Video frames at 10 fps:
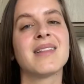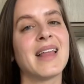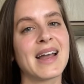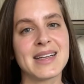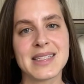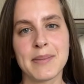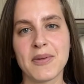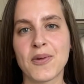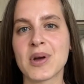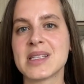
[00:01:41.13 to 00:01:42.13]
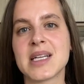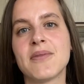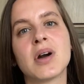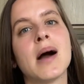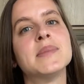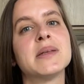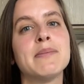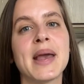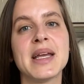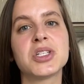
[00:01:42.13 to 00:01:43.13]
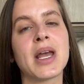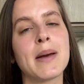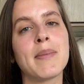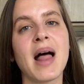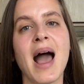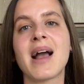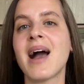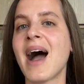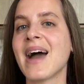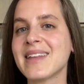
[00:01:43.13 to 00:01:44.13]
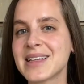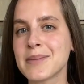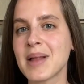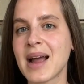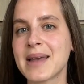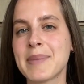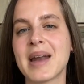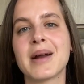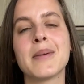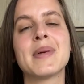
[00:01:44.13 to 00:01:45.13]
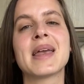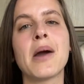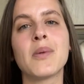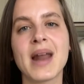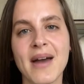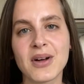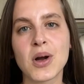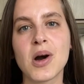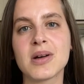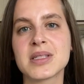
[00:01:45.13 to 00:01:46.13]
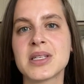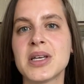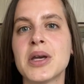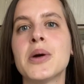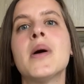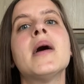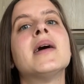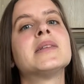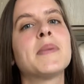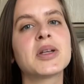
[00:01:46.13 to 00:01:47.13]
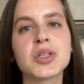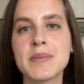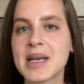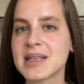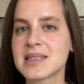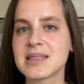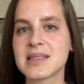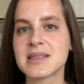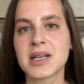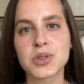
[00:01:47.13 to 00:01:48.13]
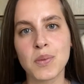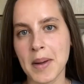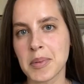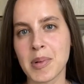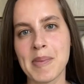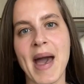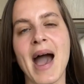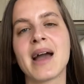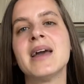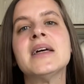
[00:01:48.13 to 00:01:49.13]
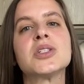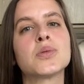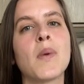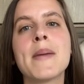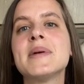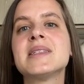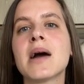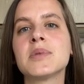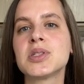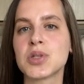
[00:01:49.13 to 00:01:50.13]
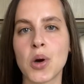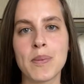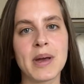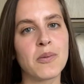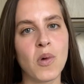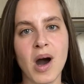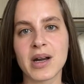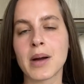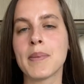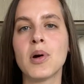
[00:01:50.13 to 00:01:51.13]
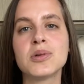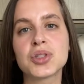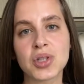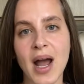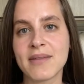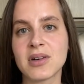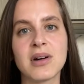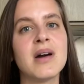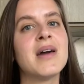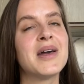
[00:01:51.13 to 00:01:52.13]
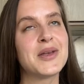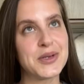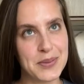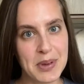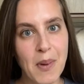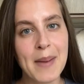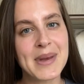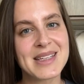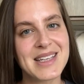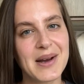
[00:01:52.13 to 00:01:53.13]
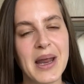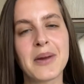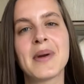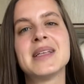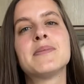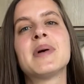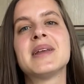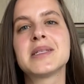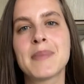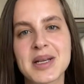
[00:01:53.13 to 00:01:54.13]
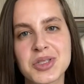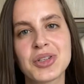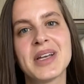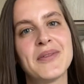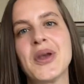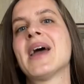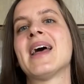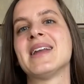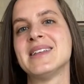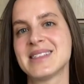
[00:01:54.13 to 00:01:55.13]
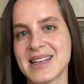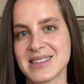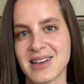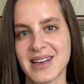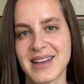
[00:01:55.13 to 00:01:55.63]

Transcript: Like I said before, the duffel comes in beige and black. I like the black better, but get whatever calls to you, especially because this is such a wipeable bag. Just wipe it down with soap and water post-travel. You should be wiping it down anyways, but especially if you get any stains on